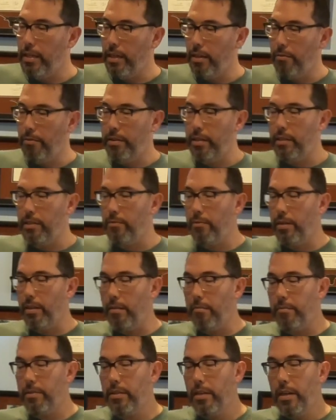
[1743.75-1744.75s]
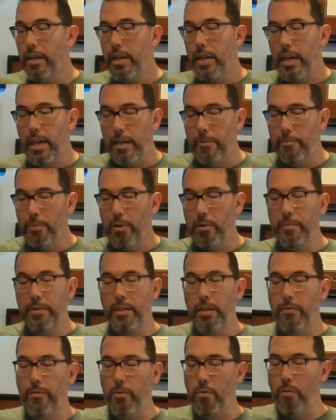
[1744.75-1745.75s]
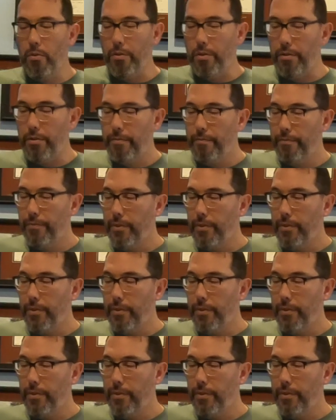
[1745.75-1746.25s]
here with these rhythms and put them in different order.